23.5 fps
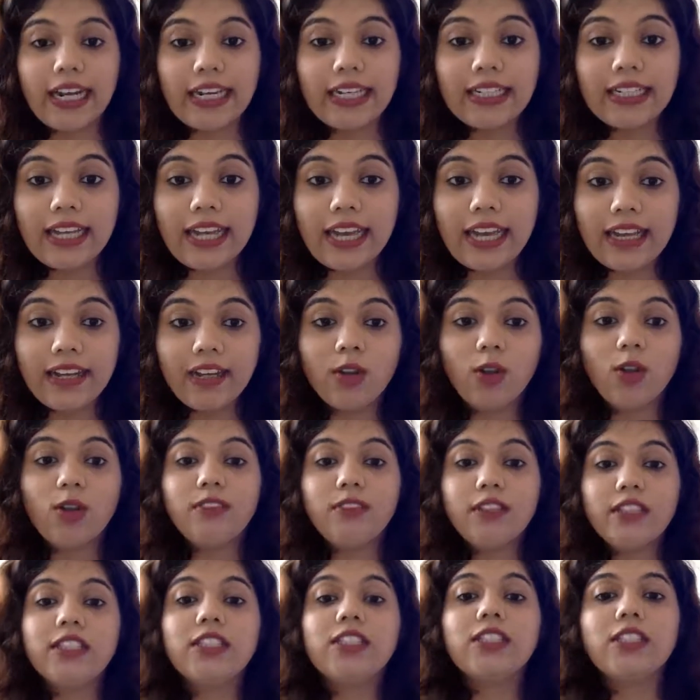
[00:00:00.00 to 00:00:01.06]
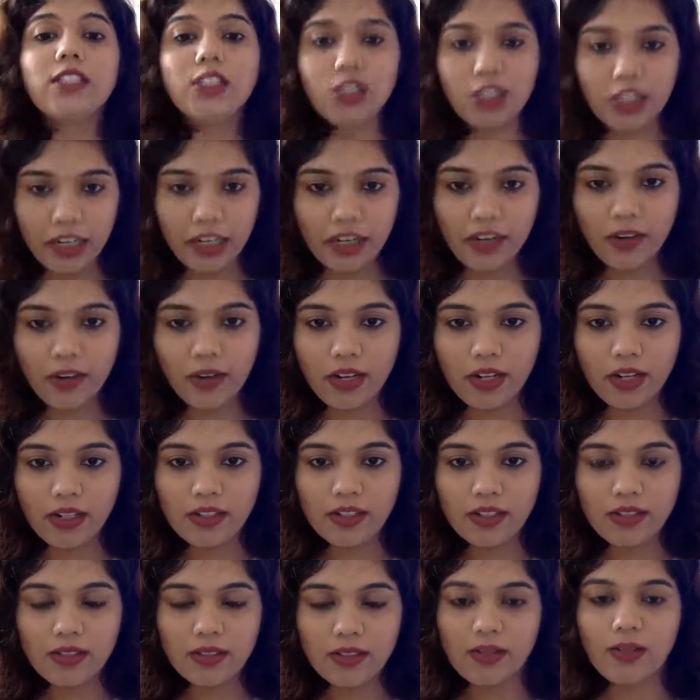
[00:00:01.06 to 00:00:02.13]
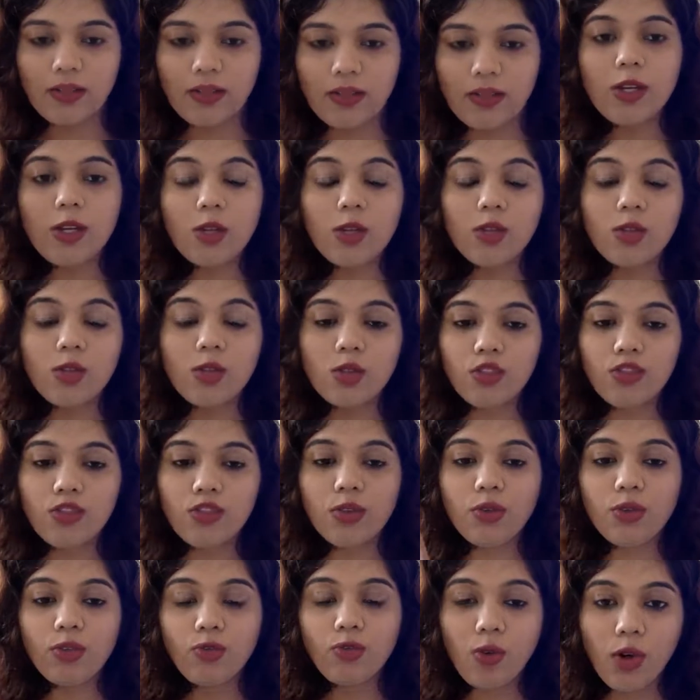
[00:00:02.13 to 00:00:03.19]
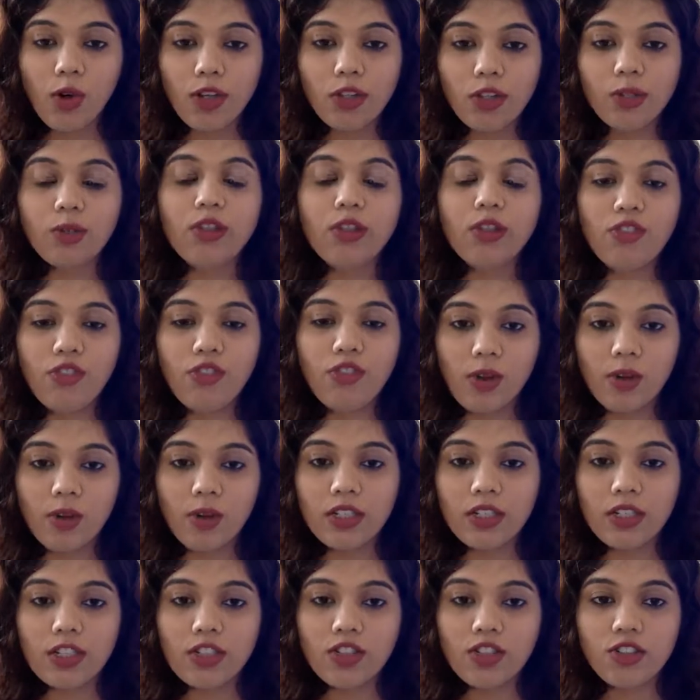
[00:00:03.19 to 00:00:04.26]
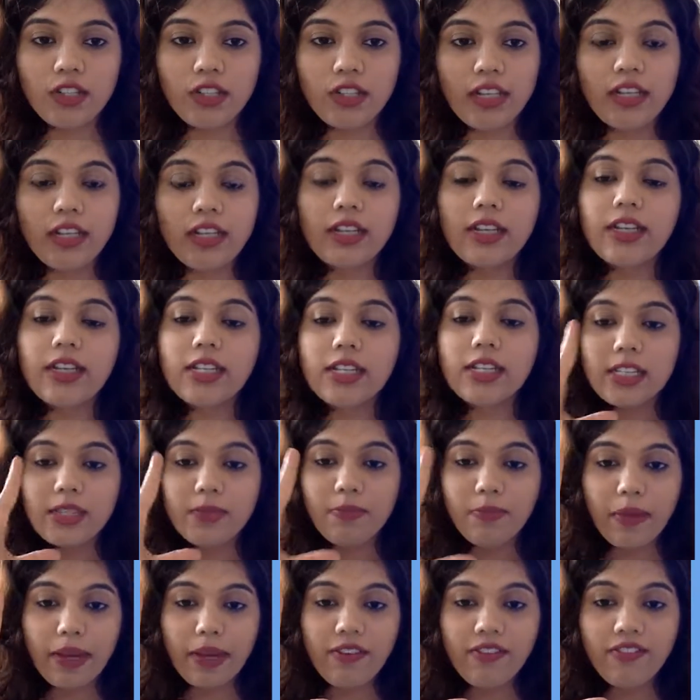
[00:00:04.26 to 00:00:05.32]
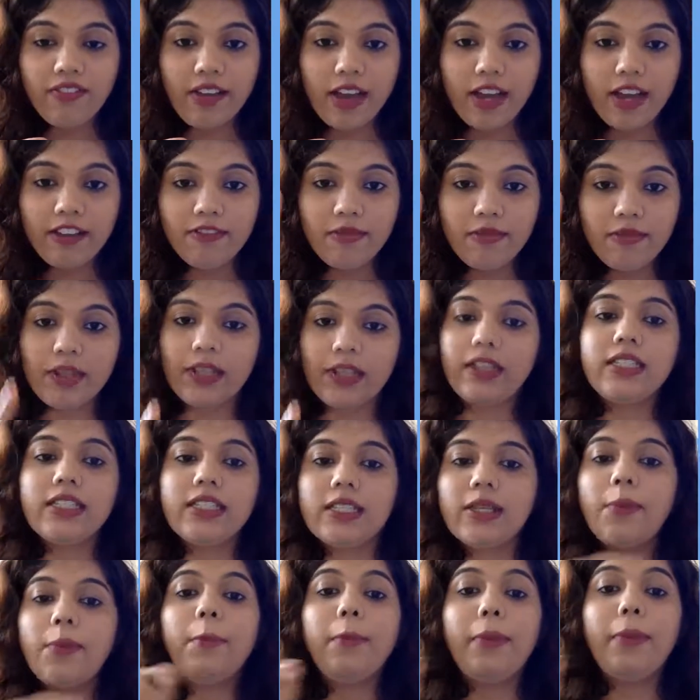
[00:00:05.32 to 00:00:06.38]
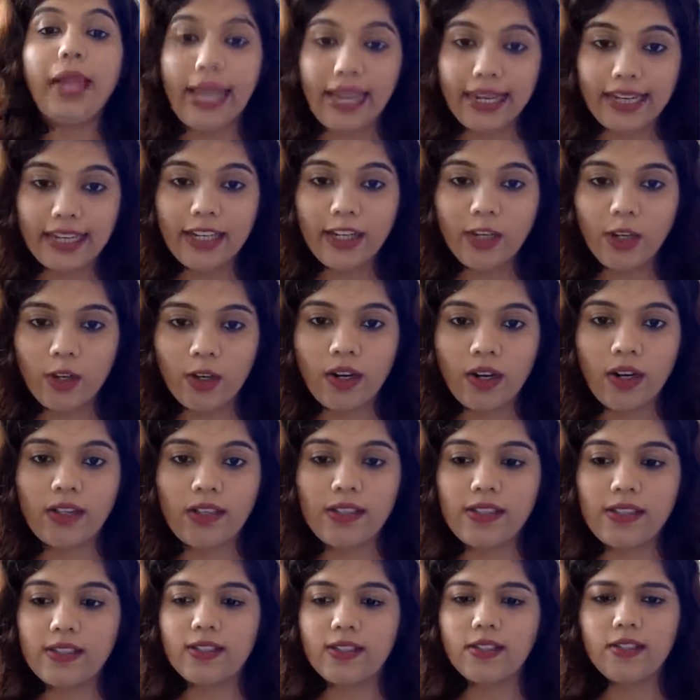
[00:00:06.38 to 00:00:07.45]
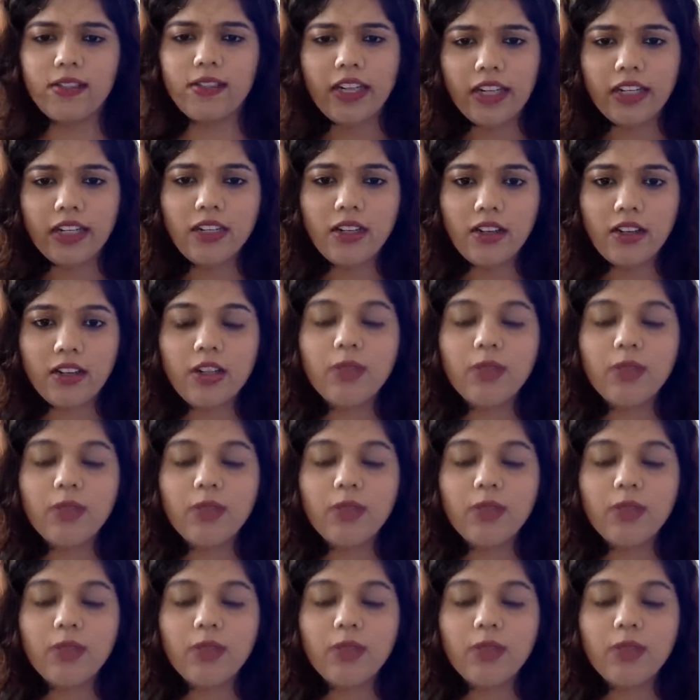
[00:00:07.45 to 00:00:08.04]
write, and always check your answer. So, if you want, you can follow this trick. Spend 5 minutes planning your answer. Write